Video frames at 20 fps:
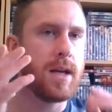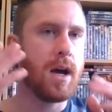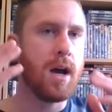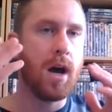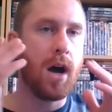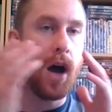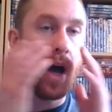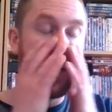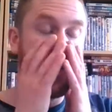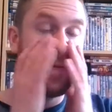
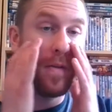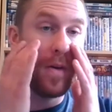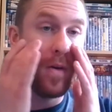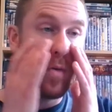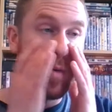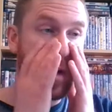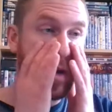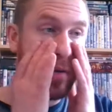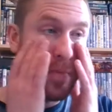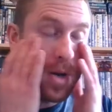I feel
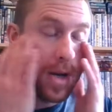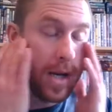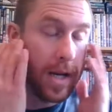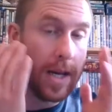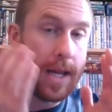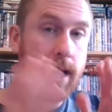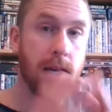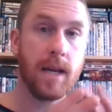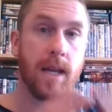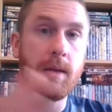
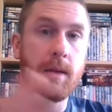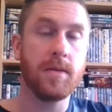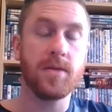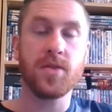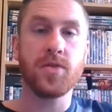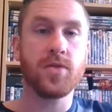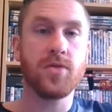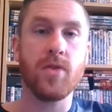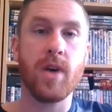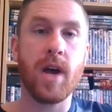completely
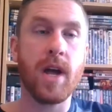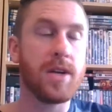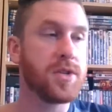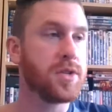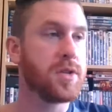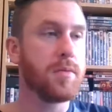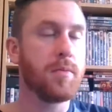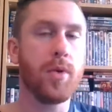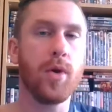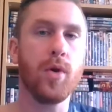
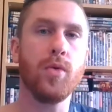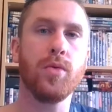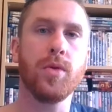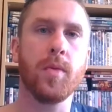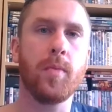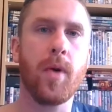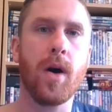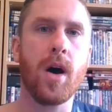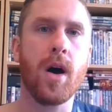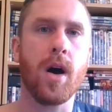stretched and pulled
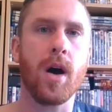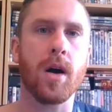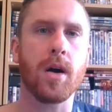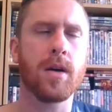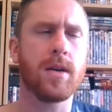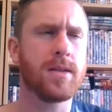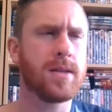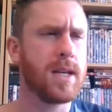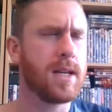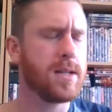apart
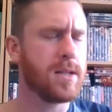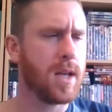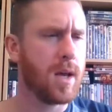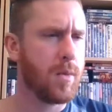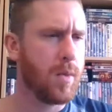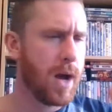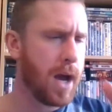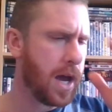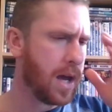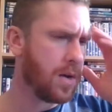because it's like,
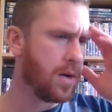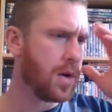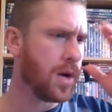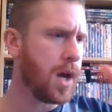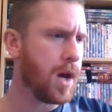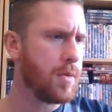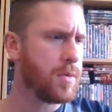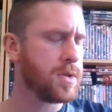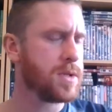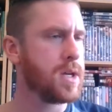well, hang on,
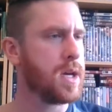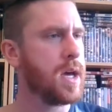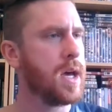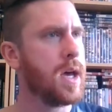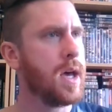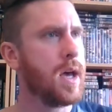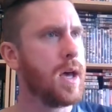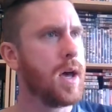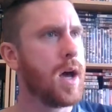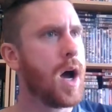I
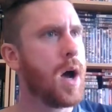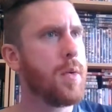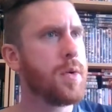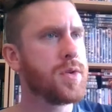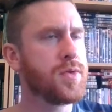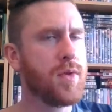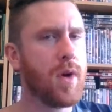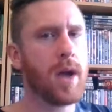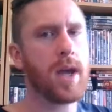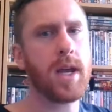
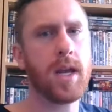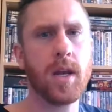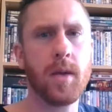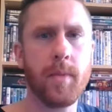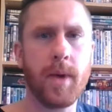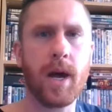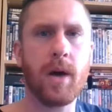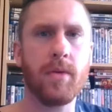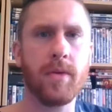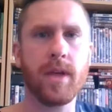was writing
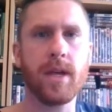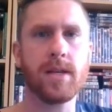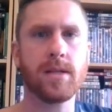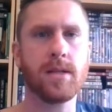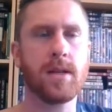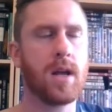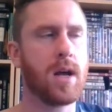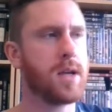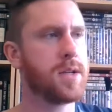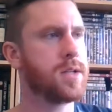about this
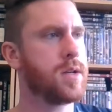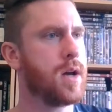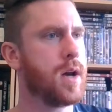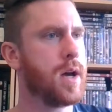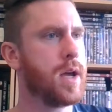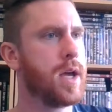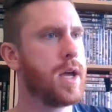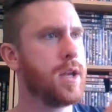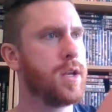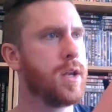last
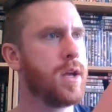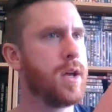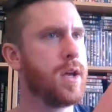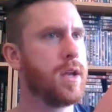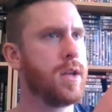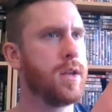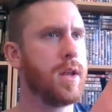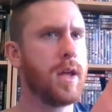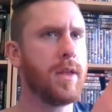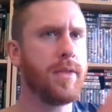night,
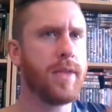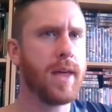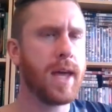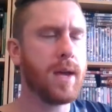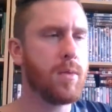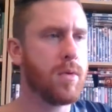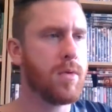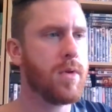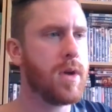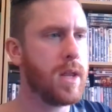and they
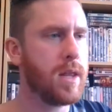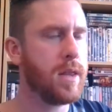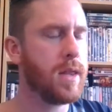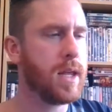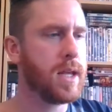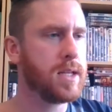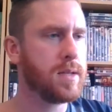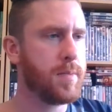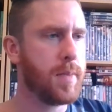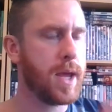were in
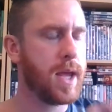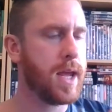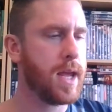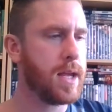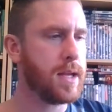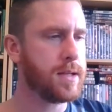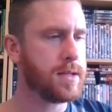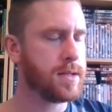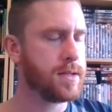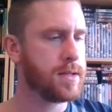this
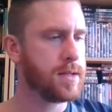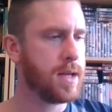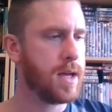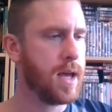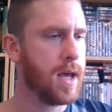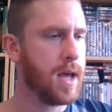piece,